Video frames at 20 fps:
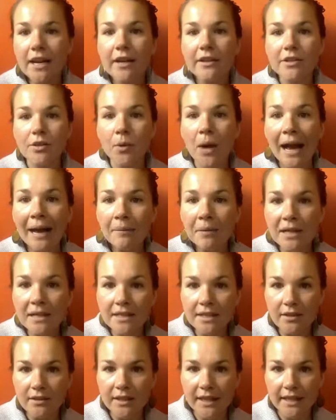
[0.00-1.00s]
so I'm gonna
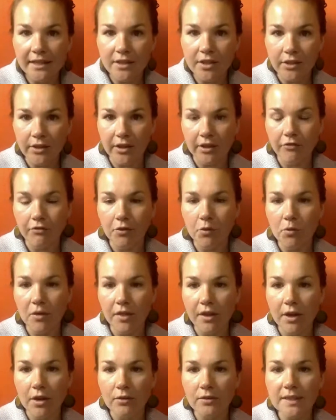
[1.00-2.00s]
start answering a few of
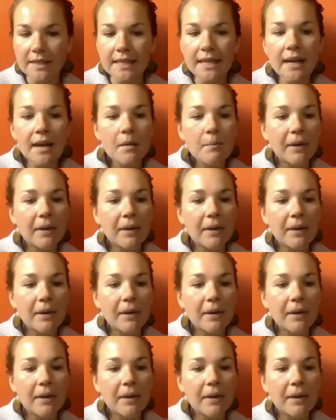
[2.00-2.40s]
those,